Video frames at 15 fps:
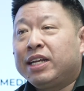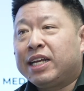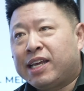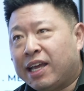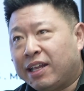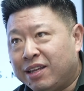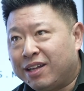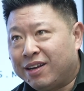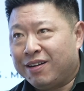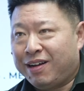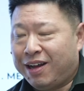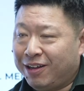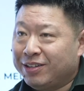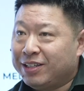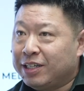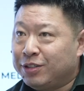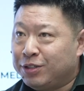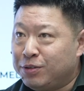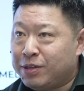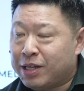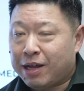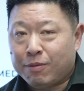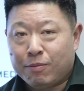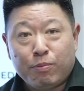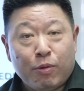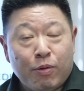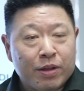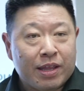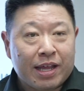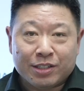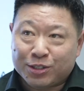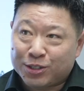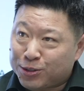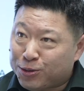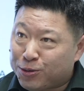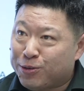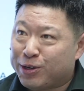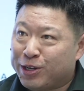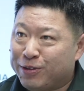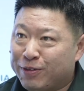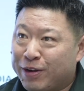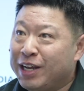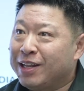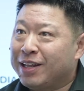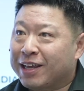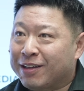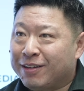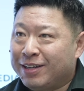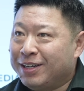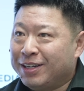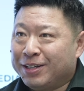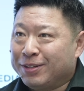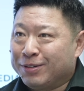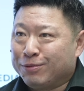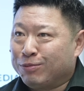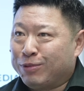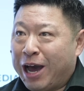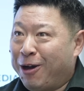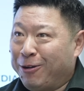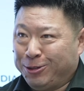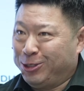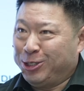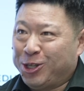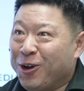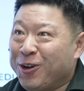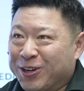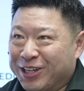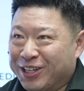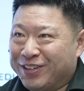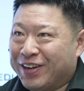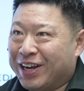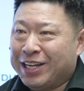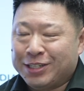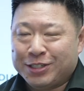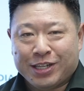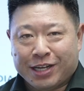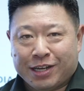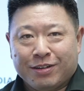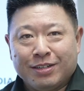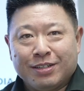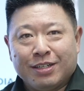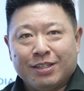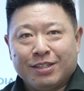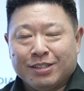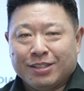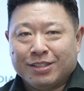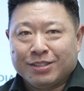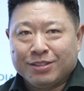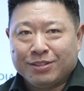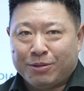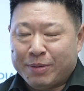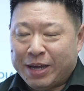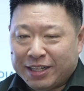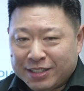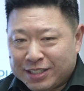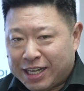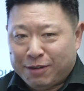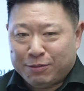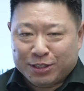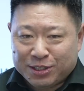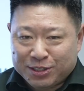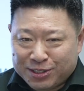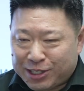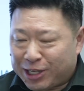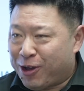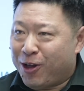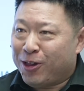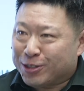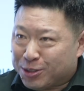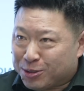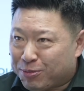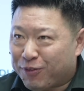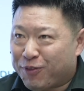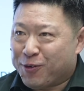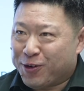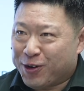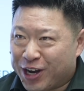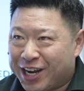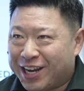they get there? How'd they do that? Boy, that story, right? Like, how you started, right? You're like, yo, man, this guy was a psychologist before,